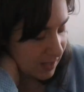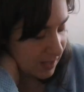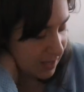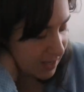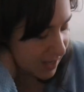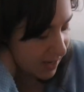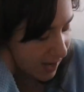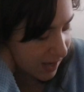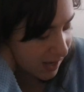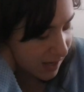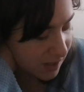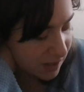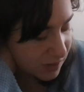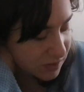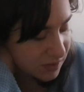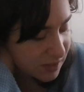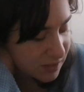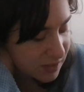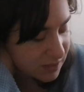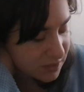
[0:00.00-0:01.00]
He
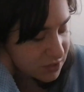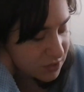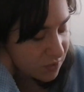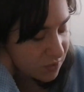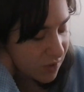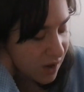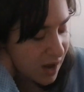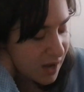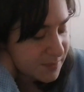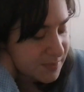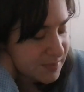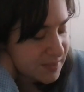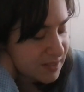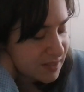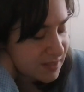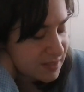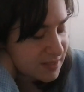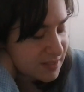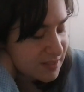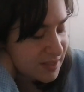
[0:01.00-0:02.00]
held a scribe's
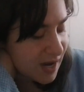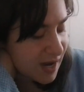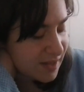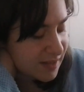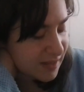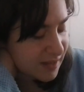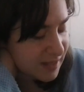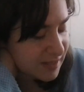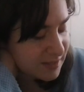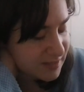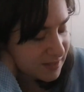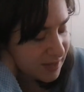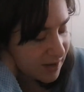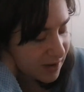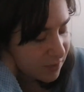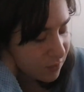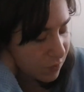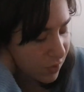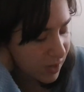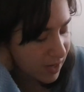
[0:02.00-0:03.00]
stylus
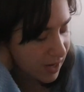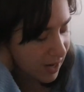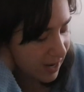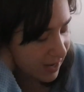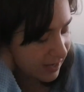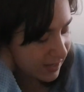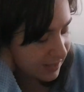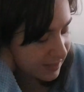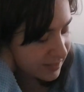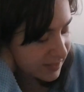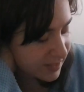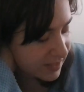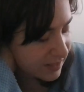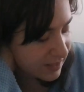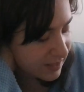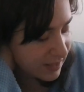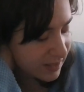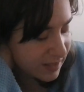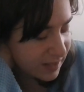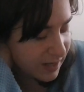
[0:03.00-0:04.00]
in one hand
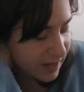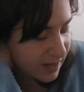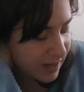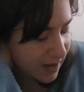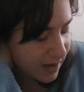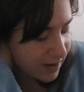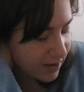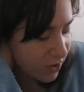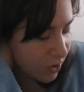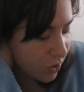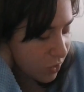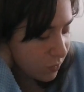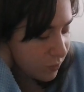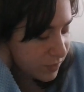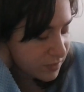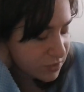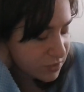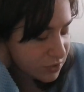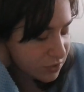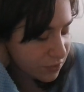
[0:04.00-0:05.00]
and an
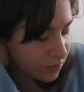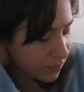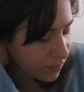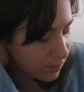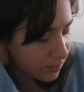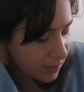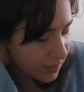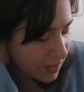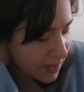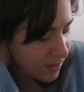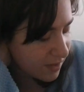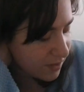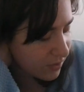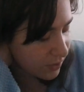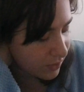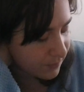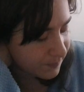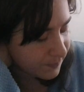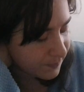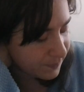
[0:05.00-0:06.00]
open scroll in the
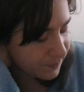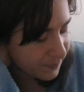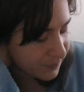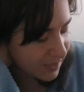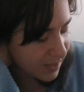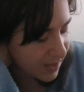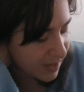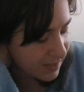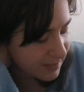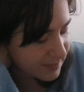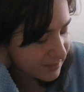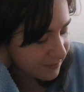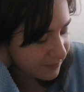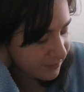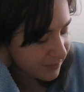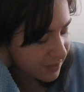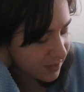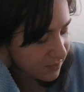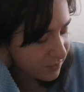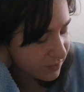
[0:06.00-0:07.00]
other, as if
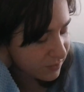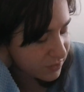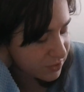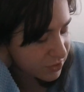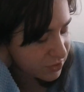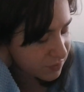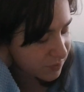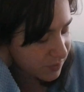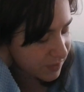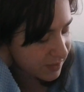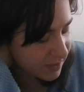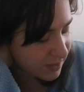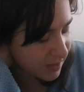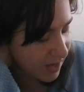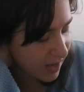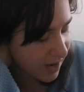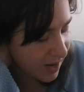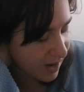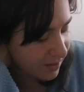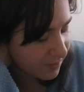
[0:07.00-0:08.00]
he would just written
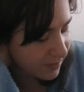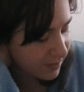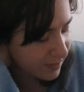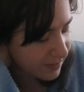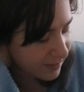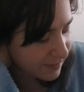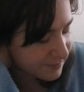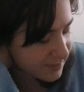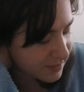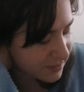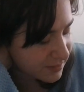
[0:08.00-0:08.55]
the hieroglyphs